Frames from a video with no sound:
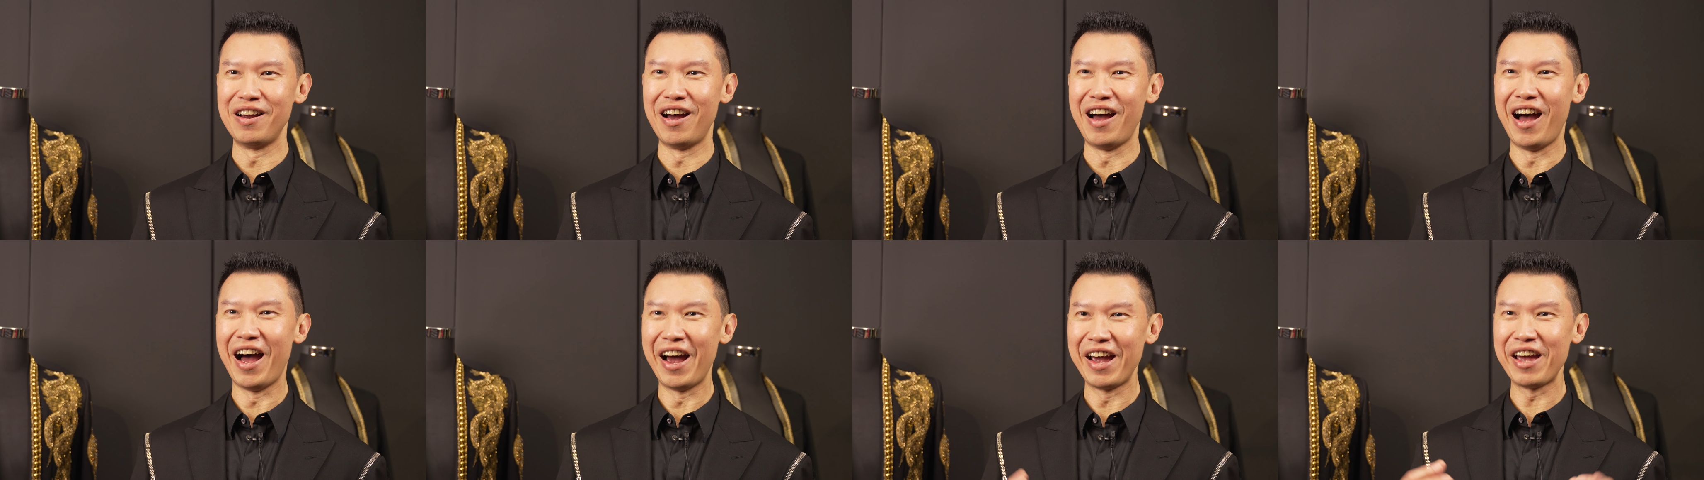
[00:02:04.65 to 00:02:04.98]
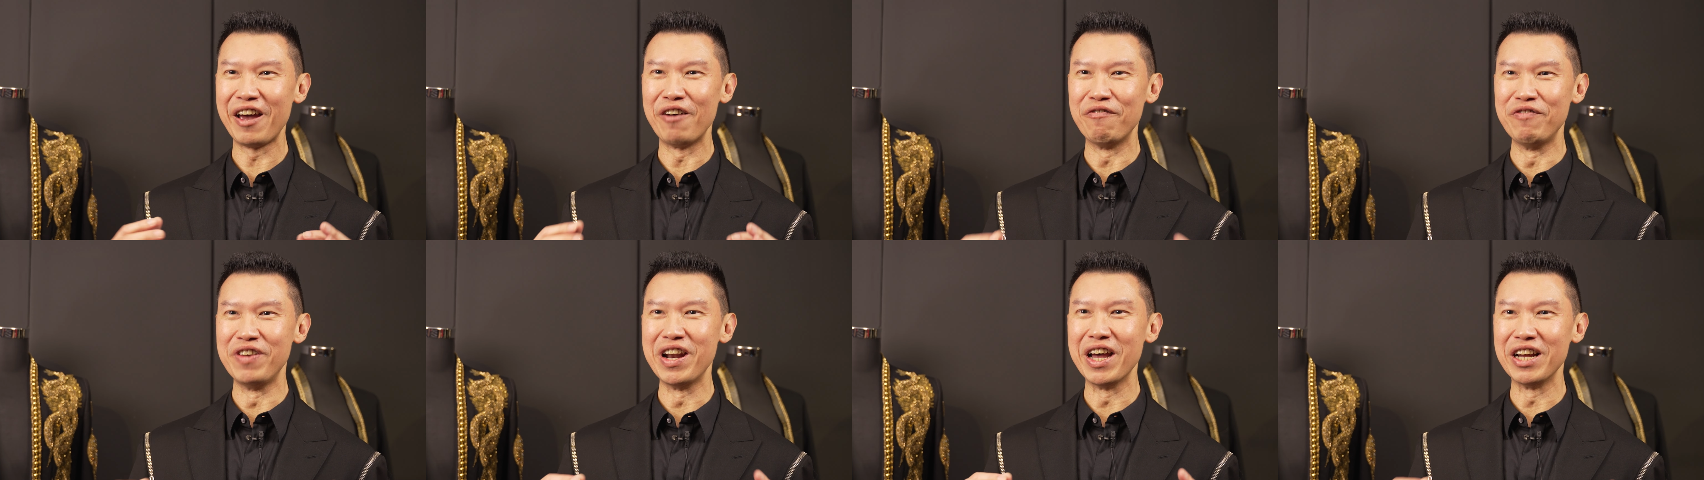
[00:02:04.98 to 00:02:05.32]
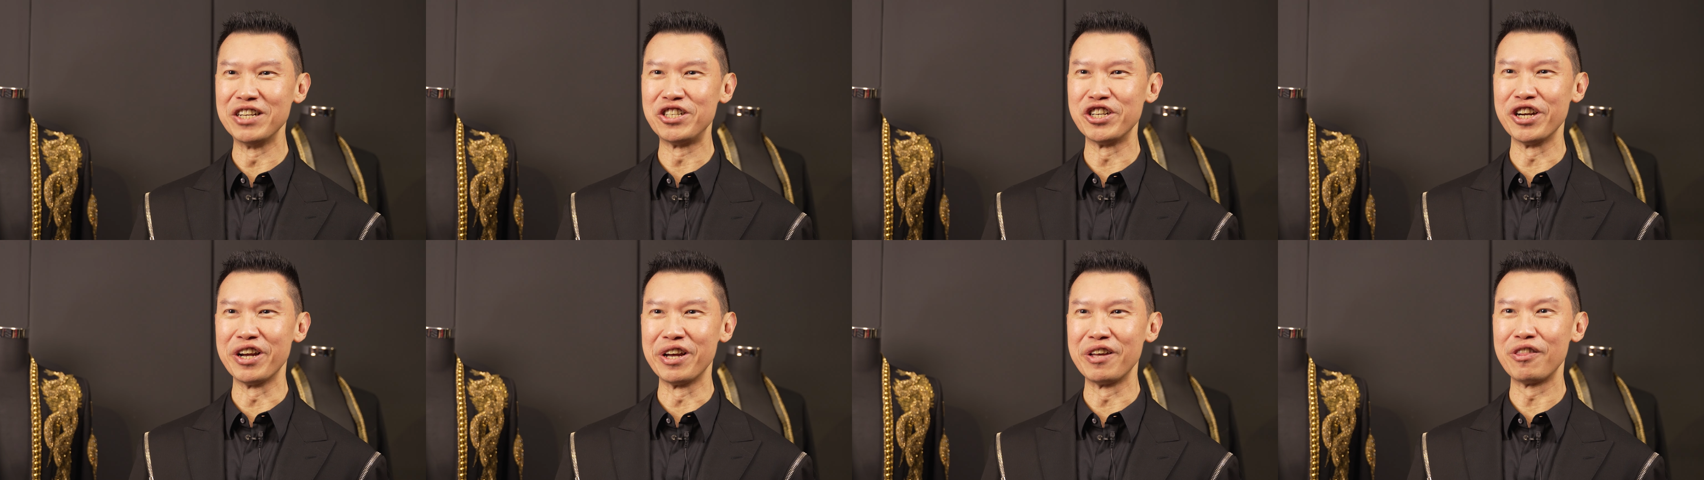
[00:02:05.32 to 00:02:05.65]
I have
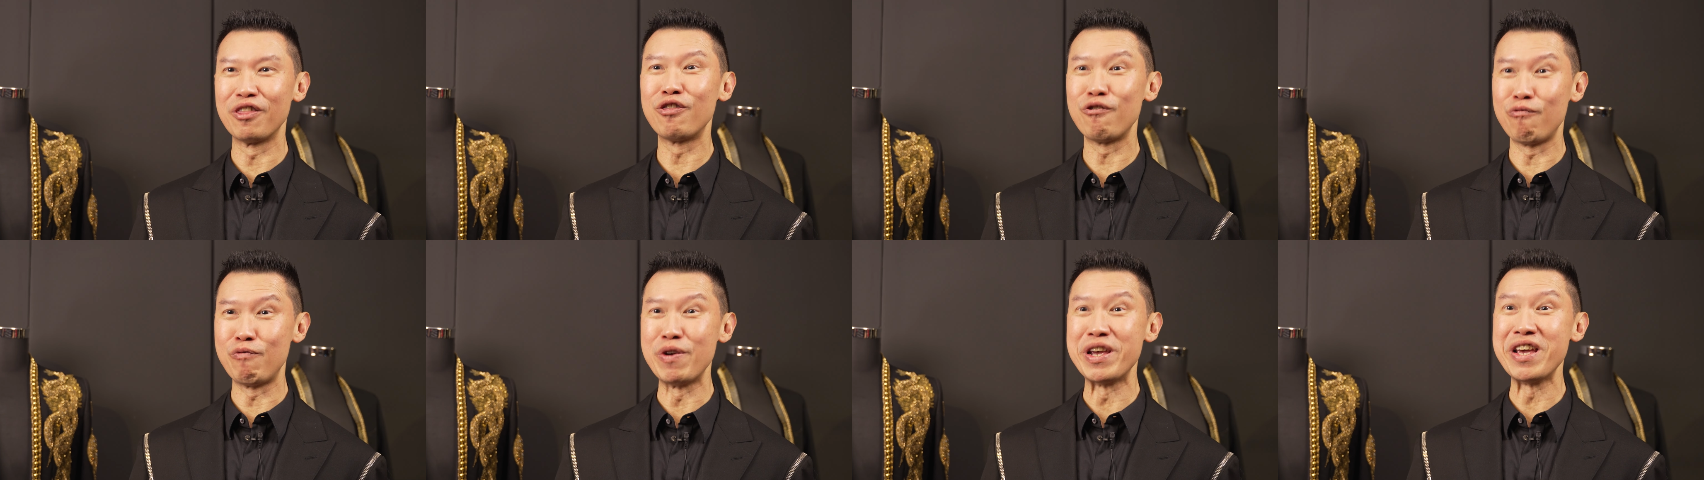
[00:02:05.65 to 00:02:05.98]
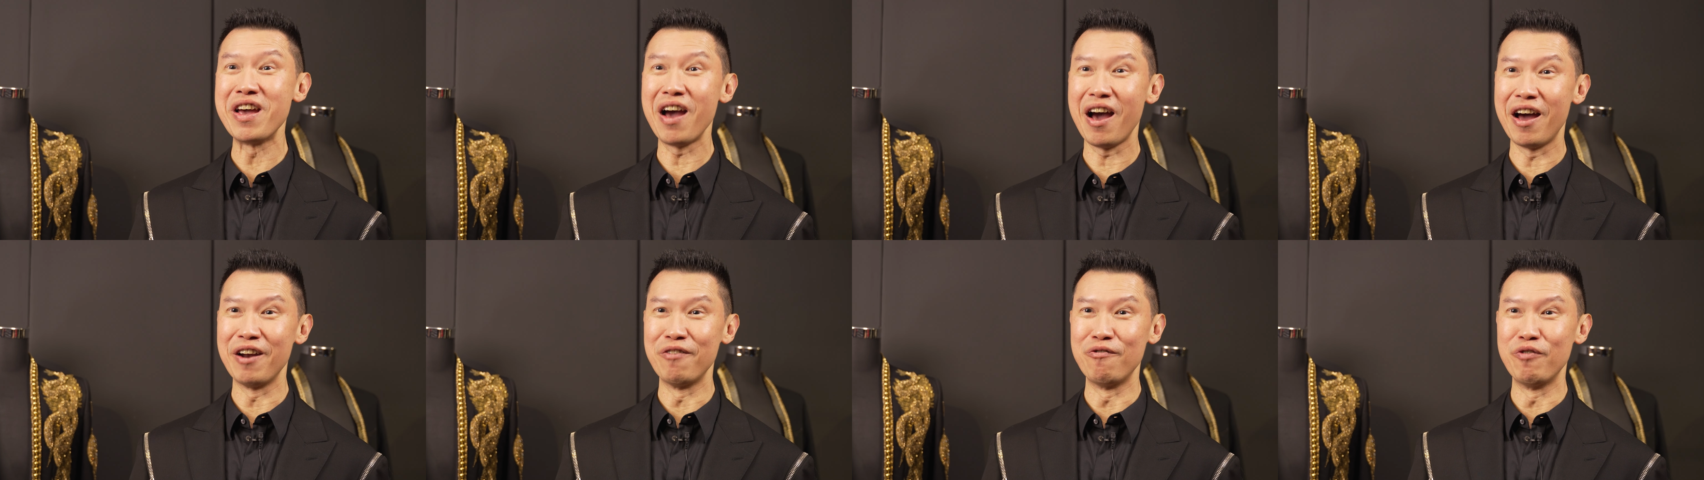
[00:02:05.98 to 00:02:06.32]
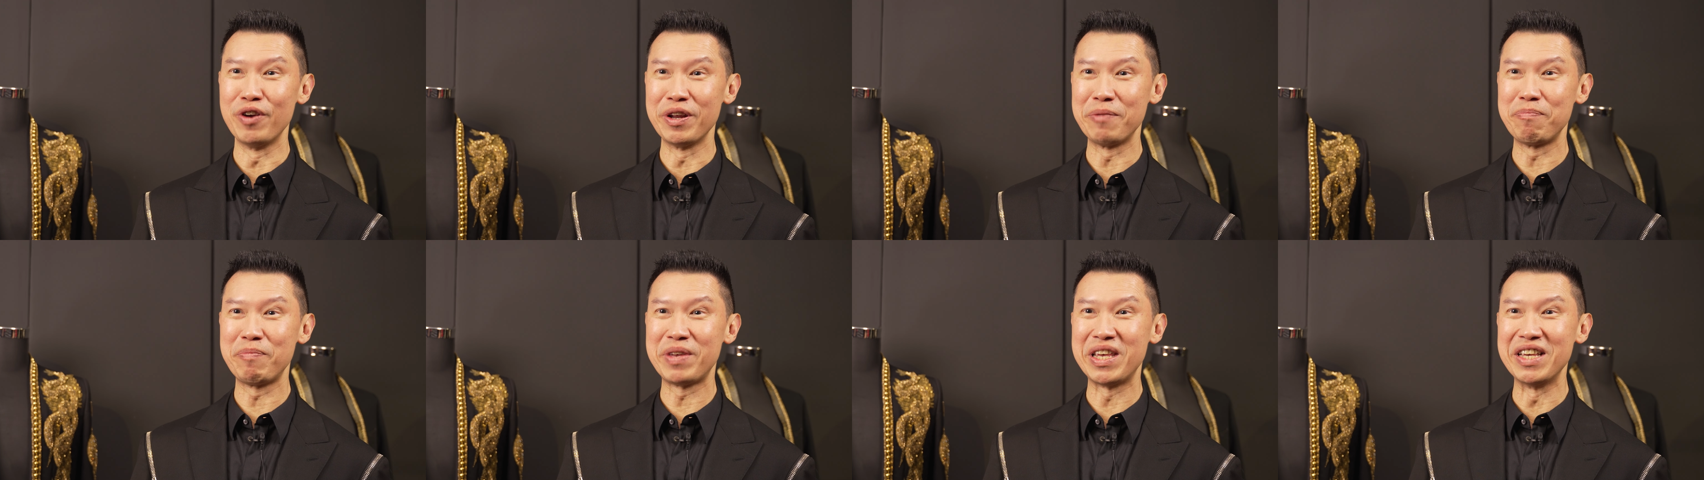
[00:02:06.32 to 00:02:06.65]
nudging
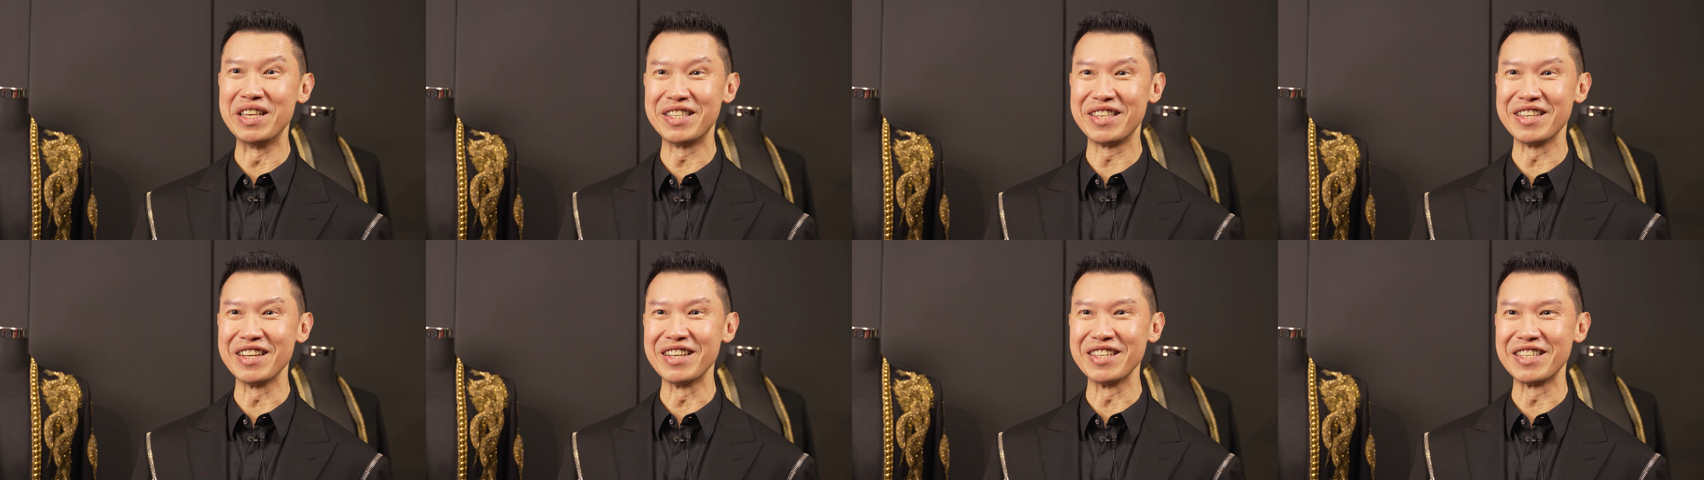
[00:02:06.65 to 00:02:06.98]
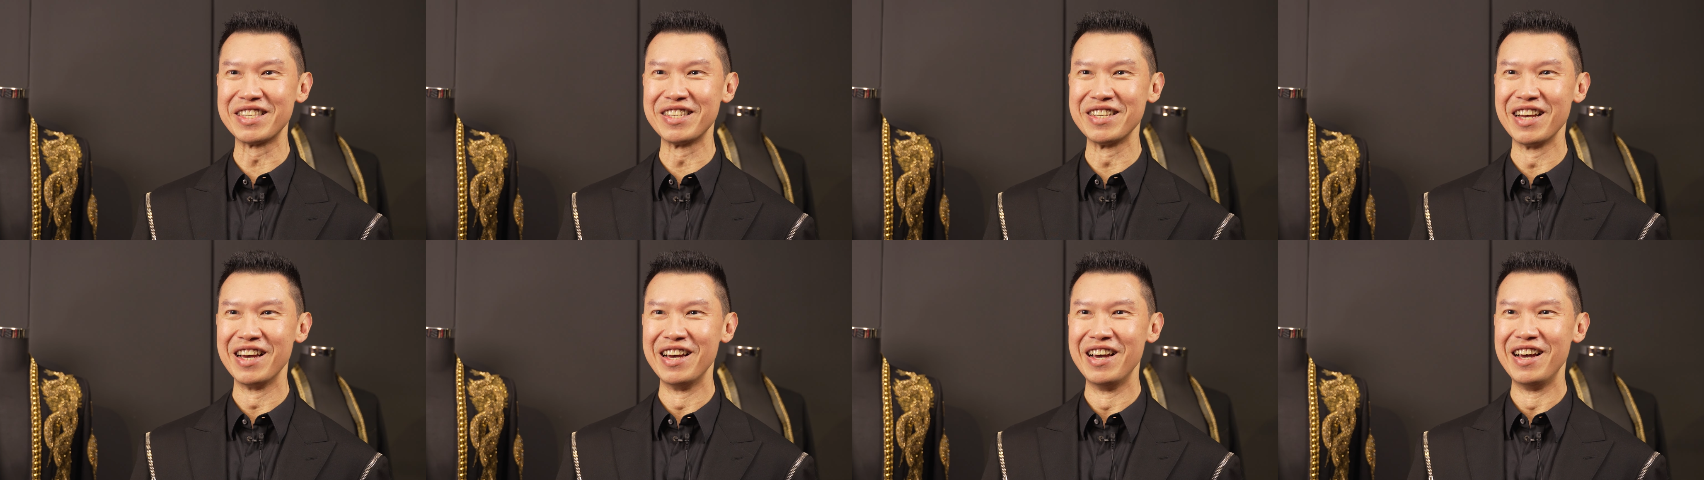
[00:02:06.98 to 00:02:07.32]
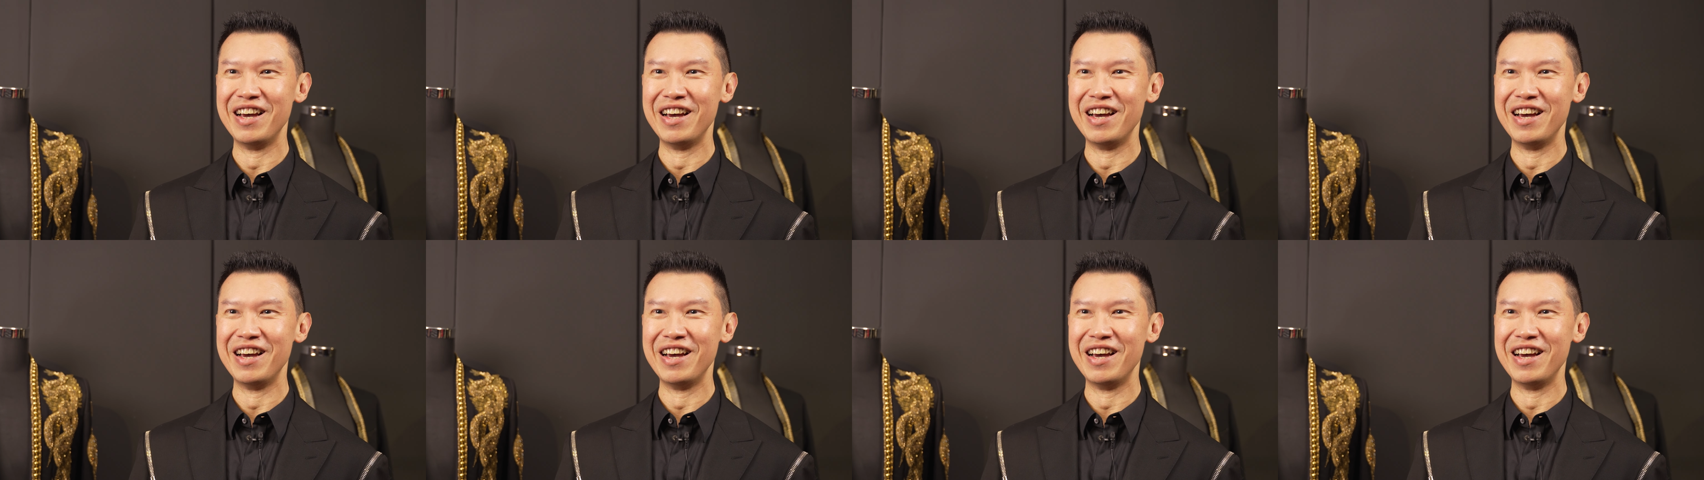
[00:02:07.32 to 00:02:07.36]
300 pieces.